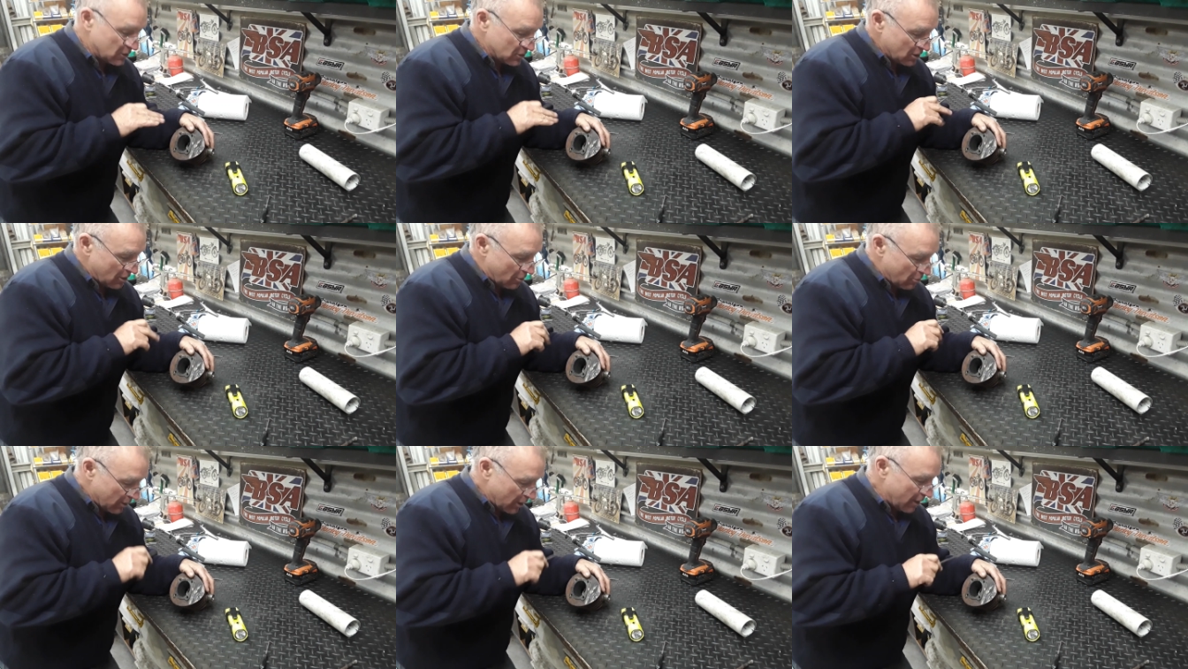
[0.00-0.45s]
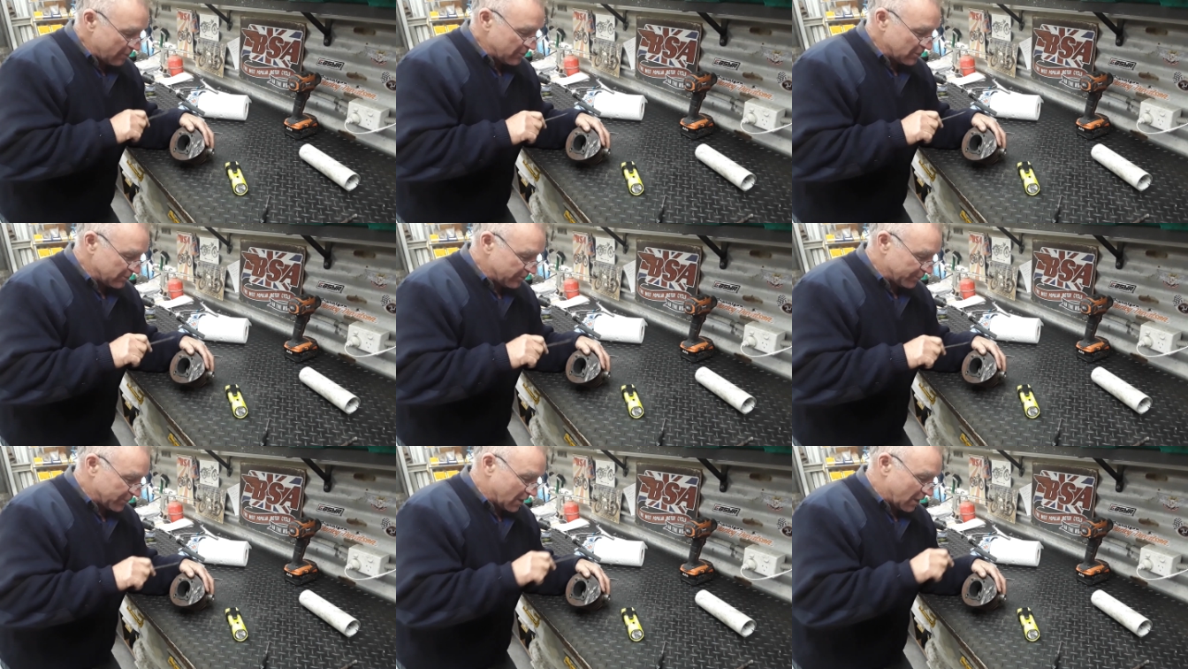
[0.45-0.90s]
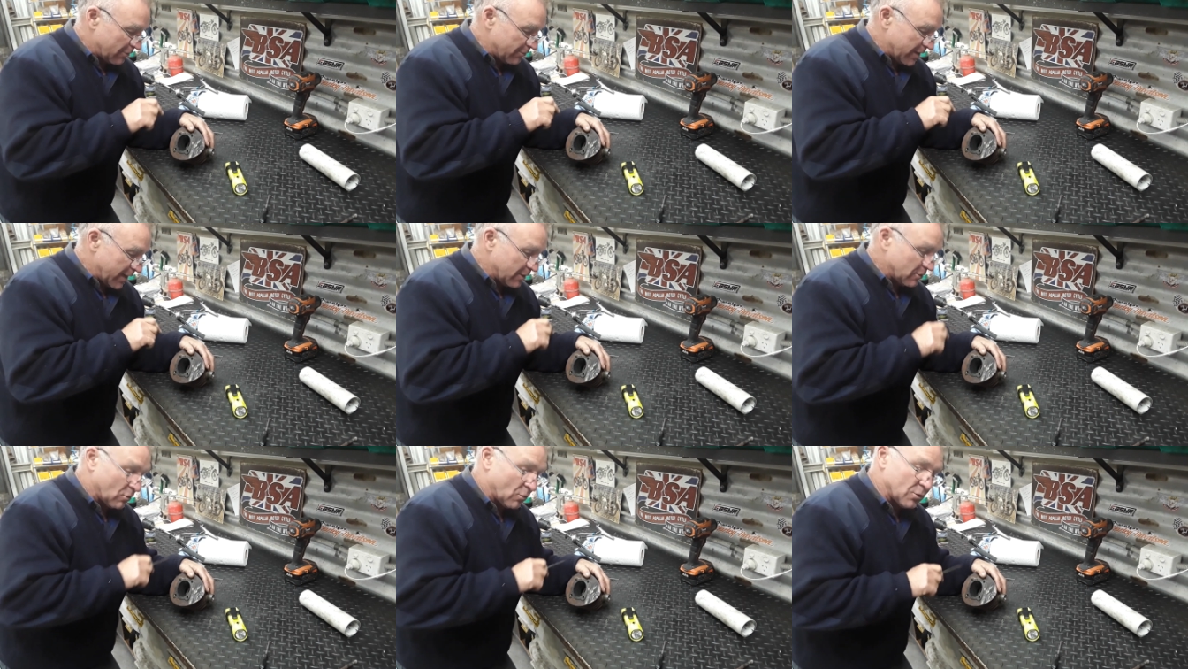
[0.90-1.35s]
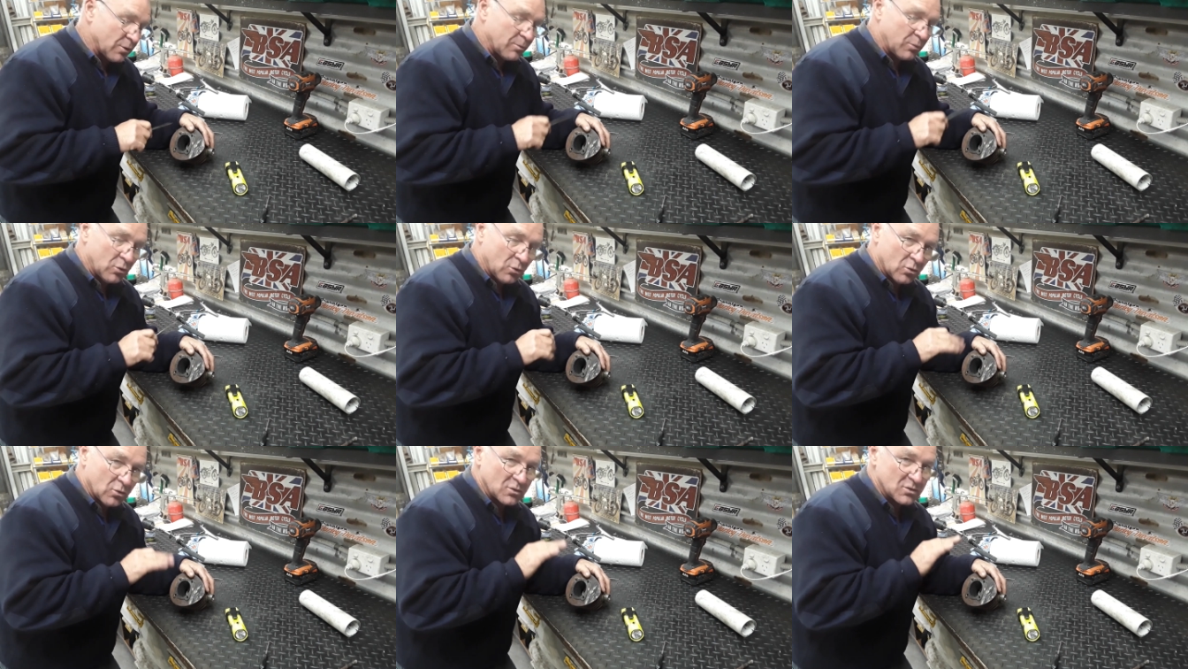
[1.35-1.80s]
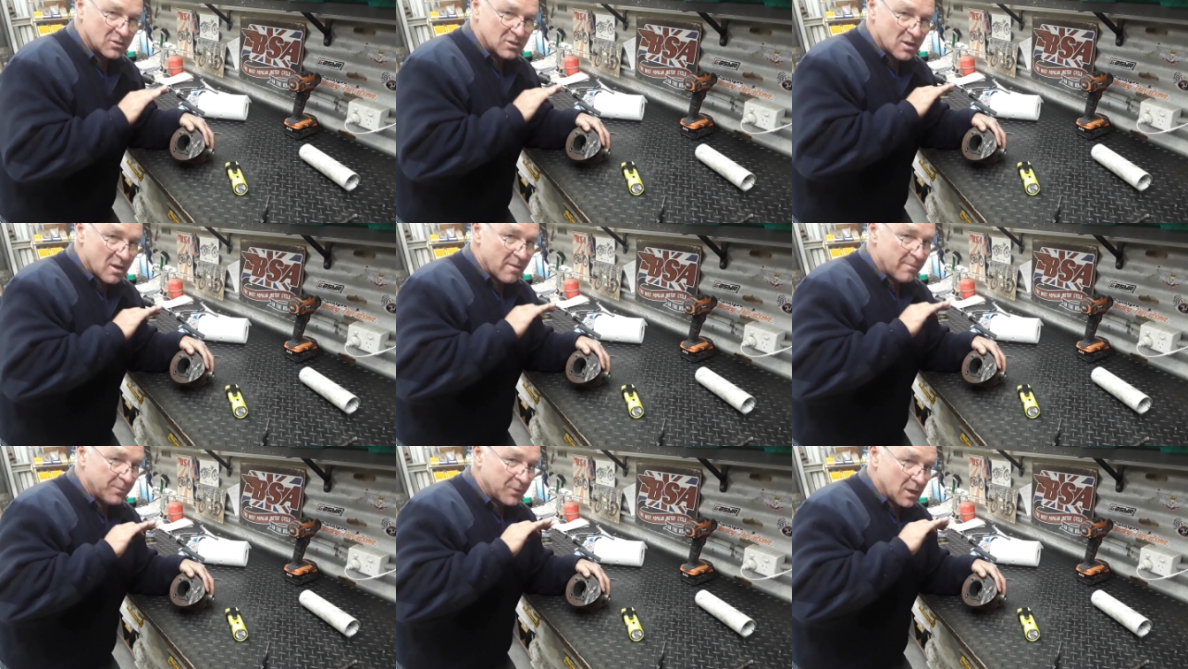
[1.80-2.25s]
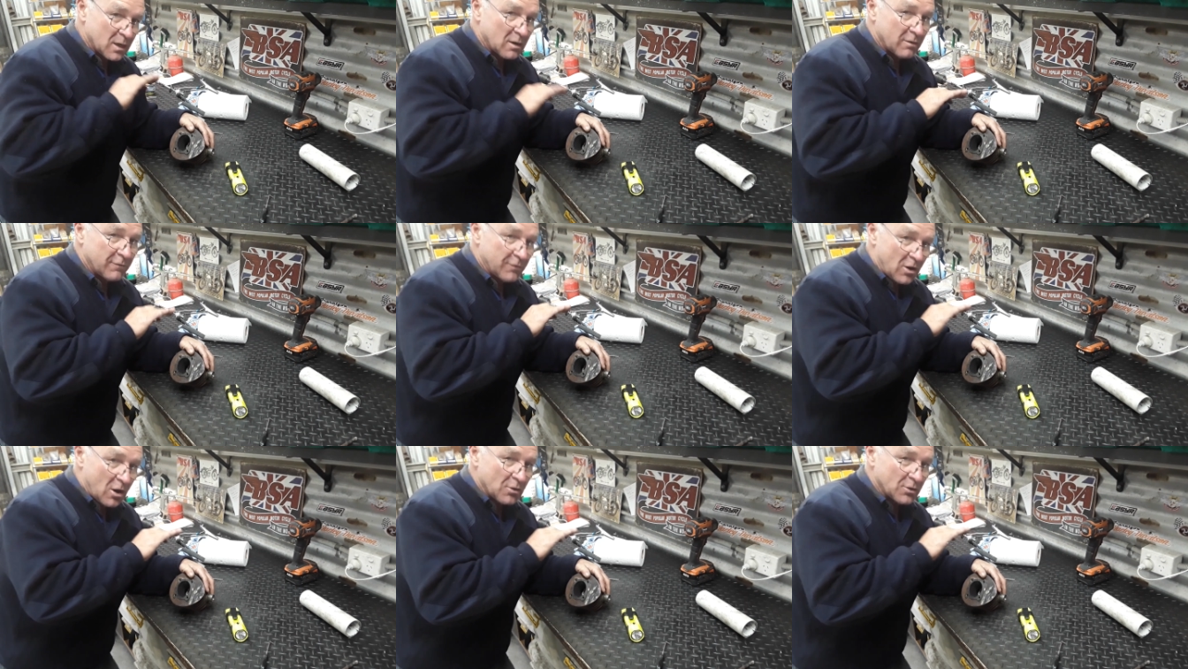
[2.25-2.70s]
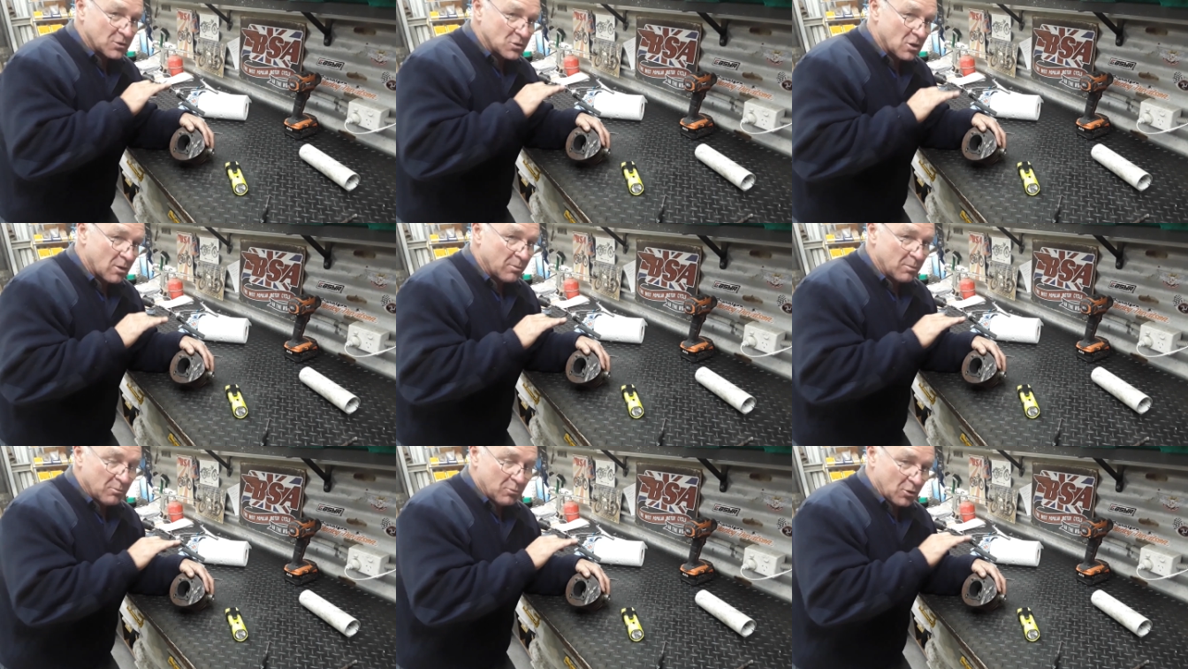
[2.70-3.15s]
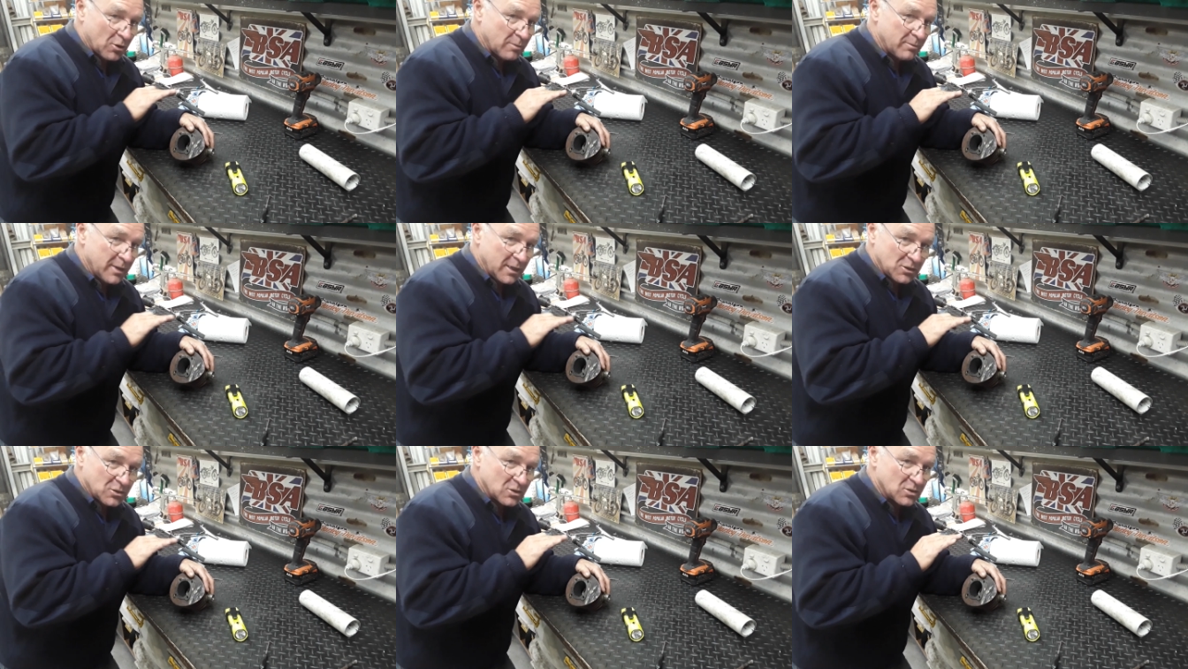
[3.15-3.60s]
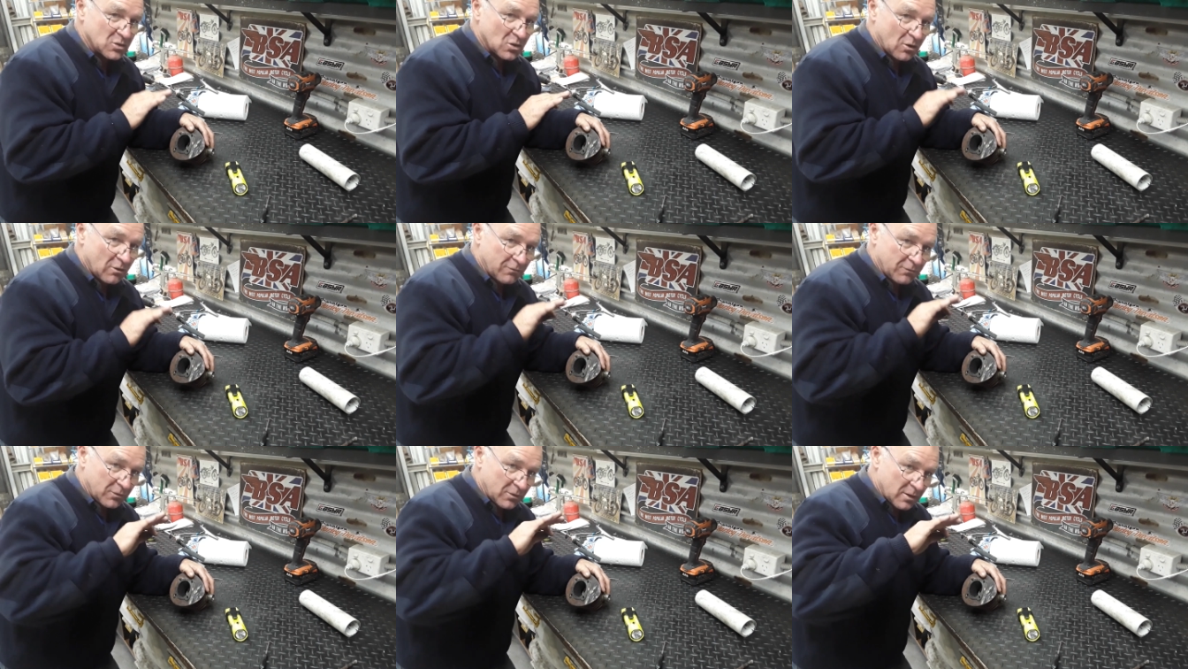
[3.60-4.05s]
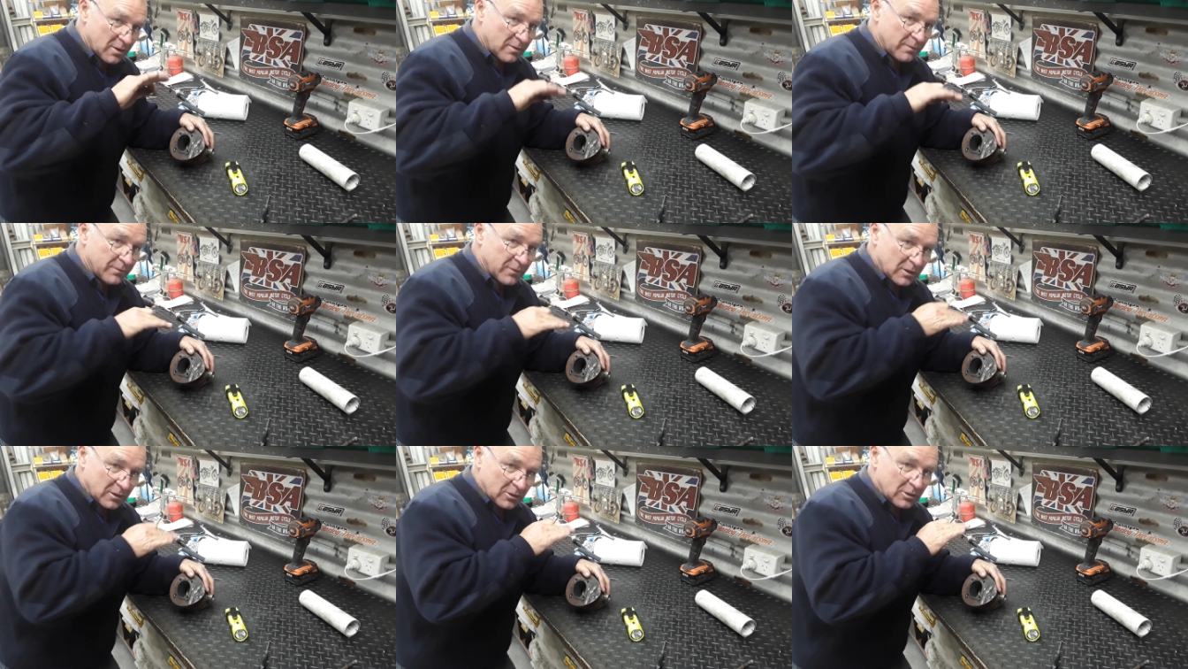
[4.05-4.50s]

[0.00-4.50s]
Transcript: So I'll go around all the ports, file the top and bottom edges off,